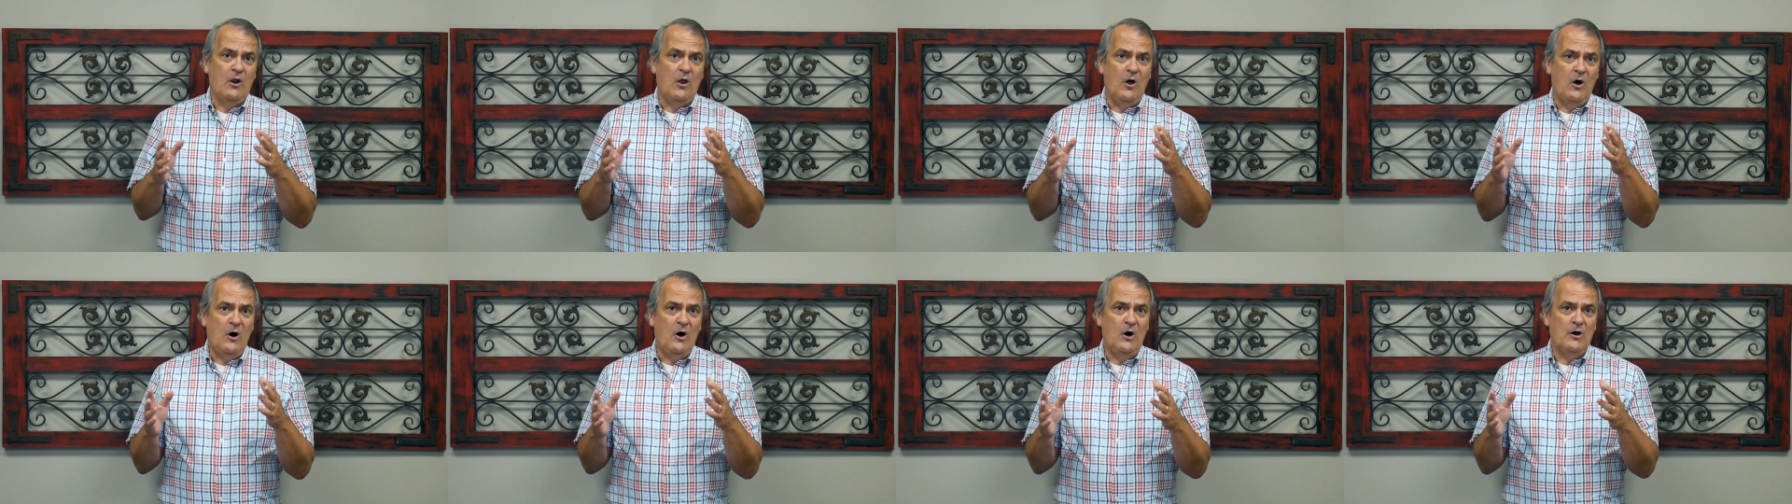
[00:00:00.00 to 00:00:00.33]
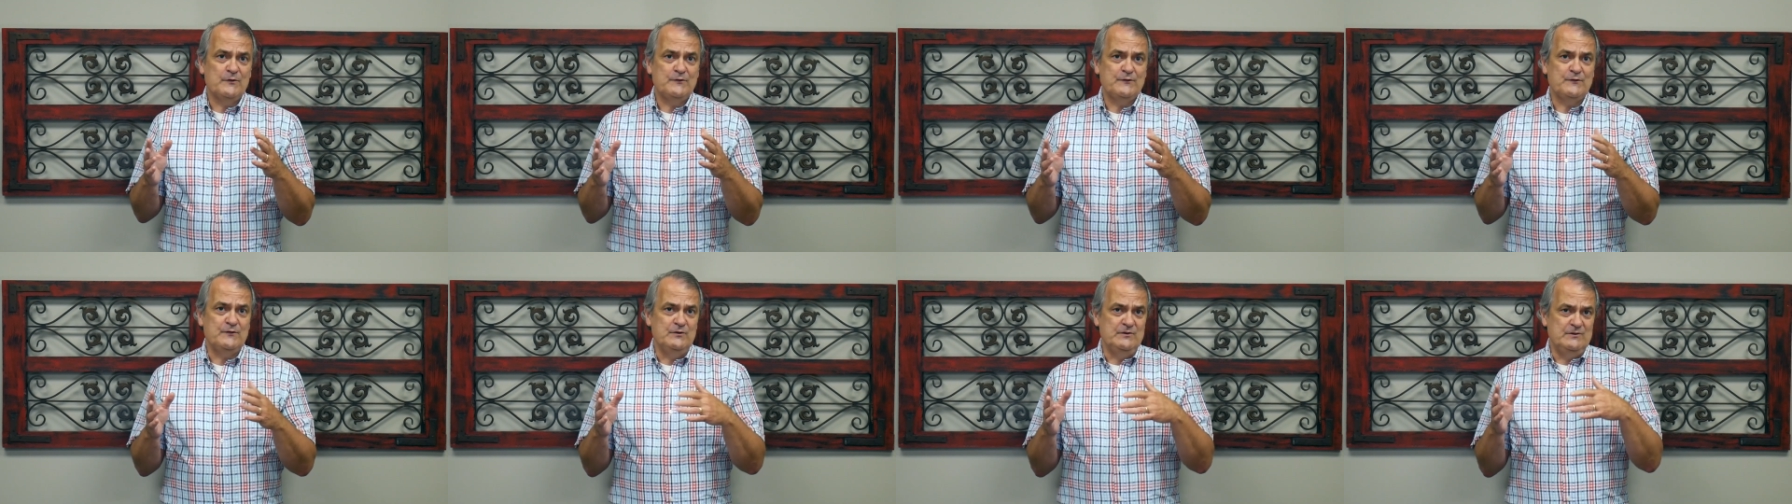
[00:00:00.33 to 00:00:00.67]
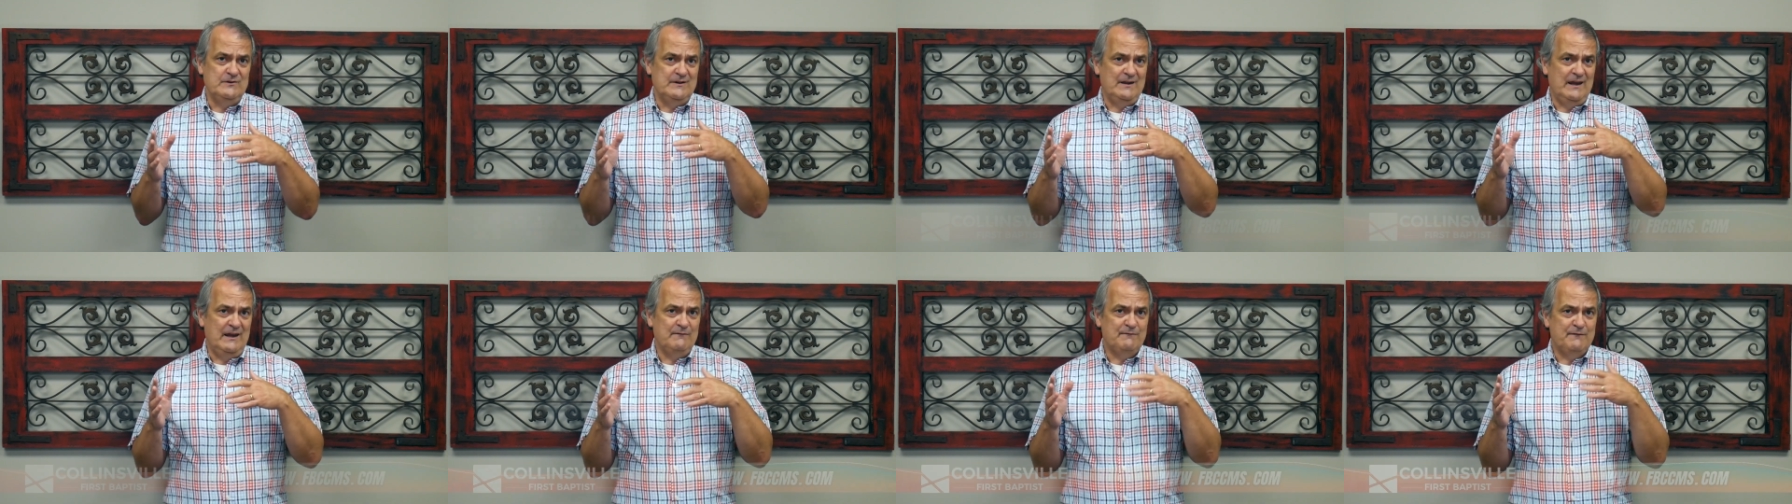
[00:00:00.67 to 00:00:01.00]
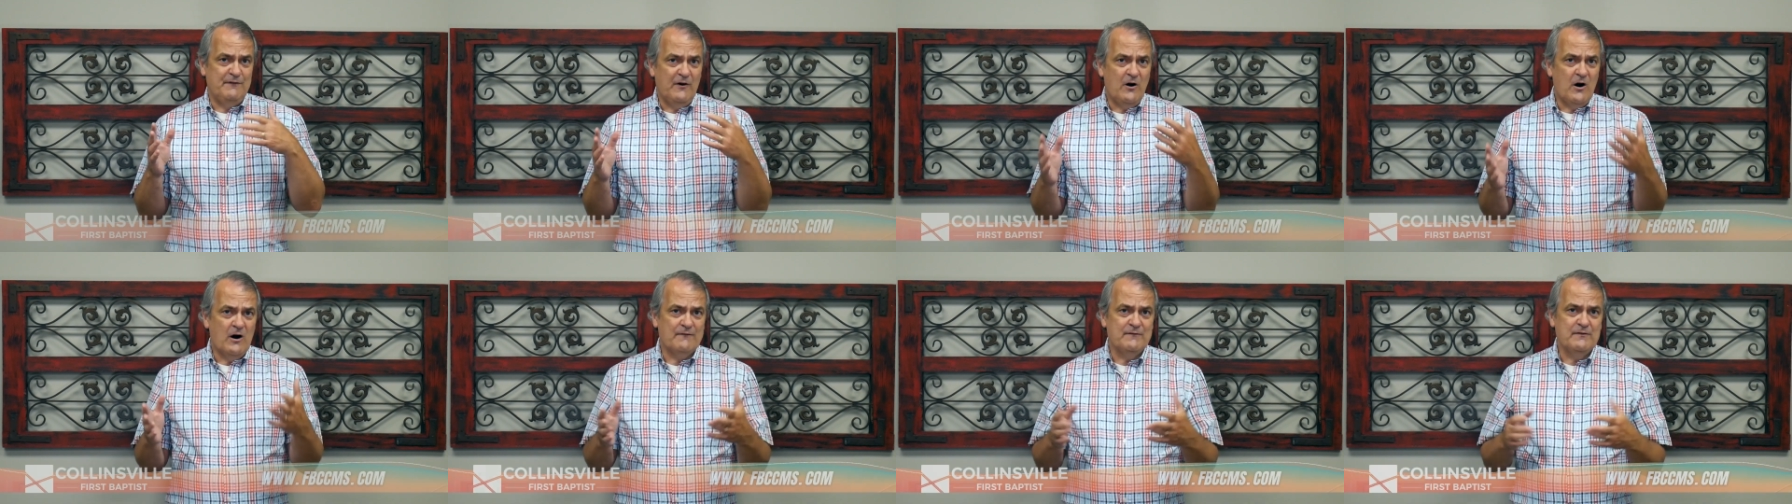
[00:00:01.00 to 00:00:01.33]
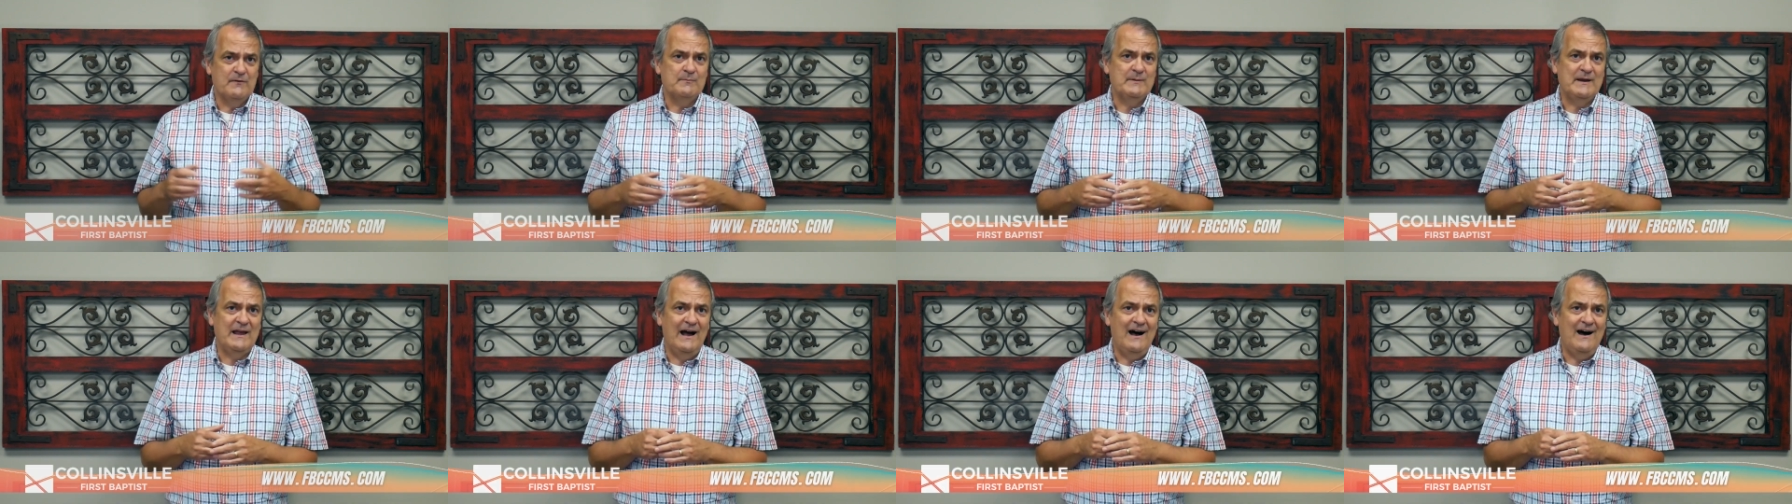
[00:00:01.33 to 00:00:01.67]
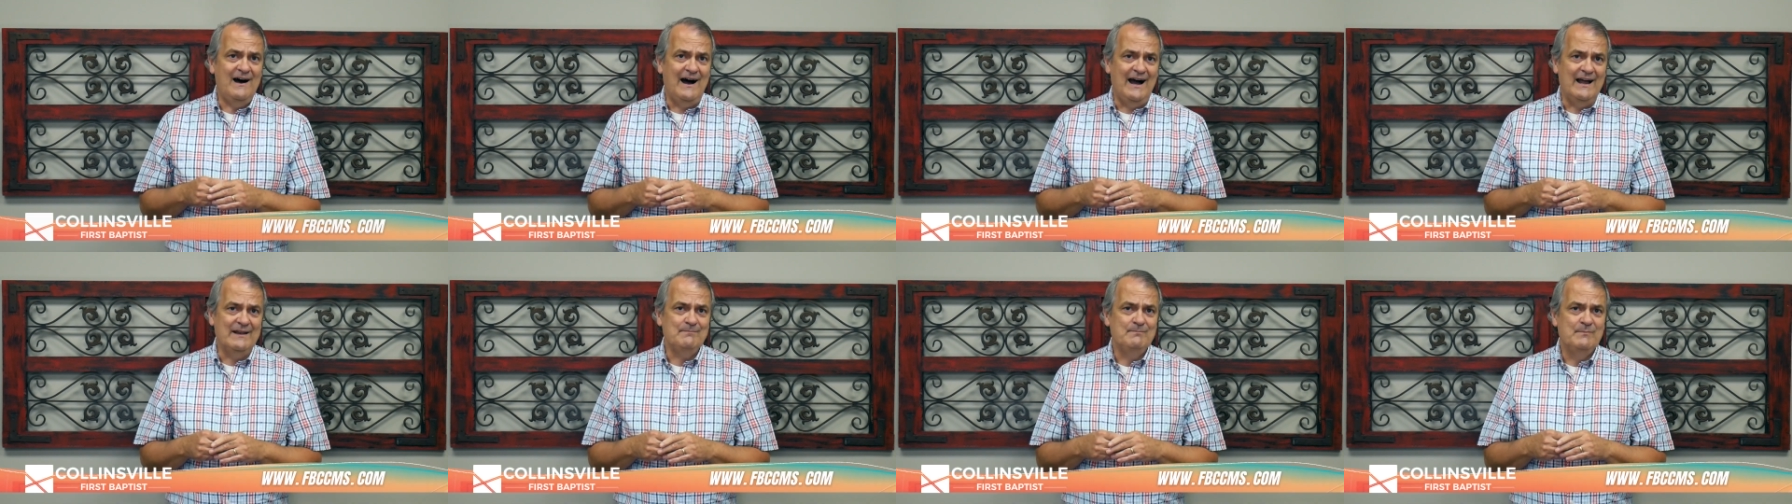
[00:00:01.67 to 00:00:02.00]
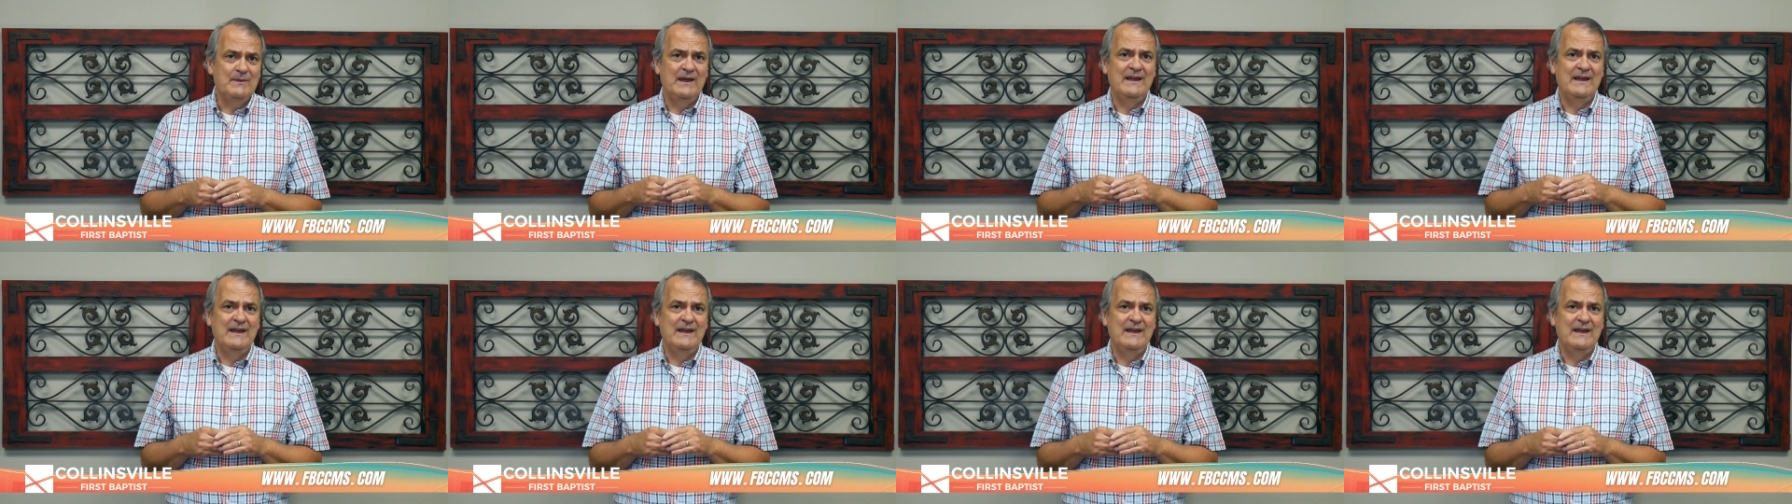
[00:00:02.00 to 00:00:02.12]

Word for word: lost and, and far from God.